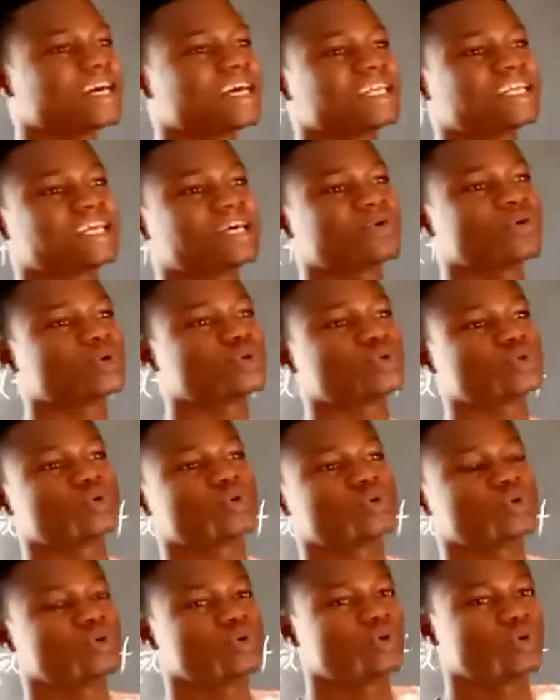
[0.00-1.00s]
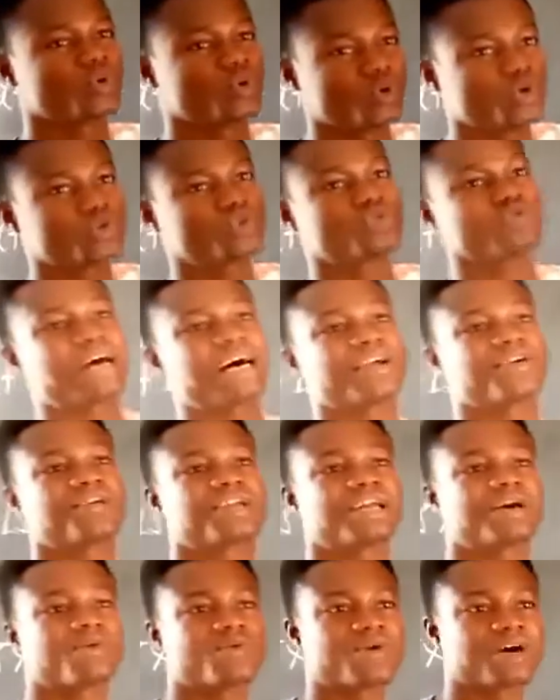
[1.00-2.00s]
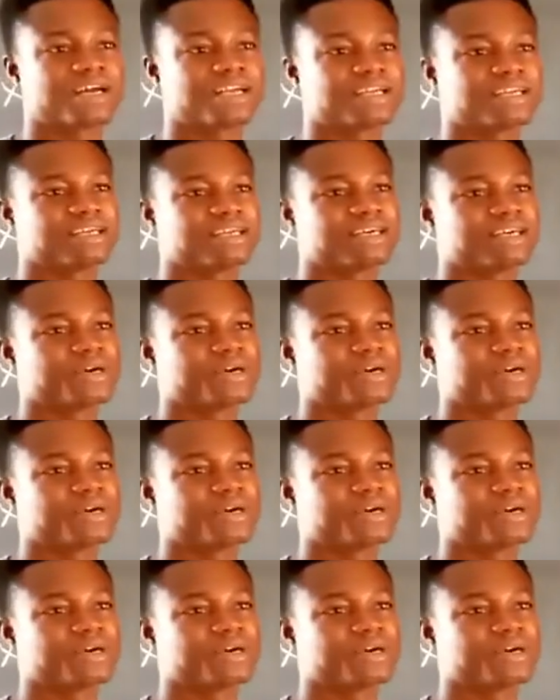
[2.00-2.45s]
and then also go to another one,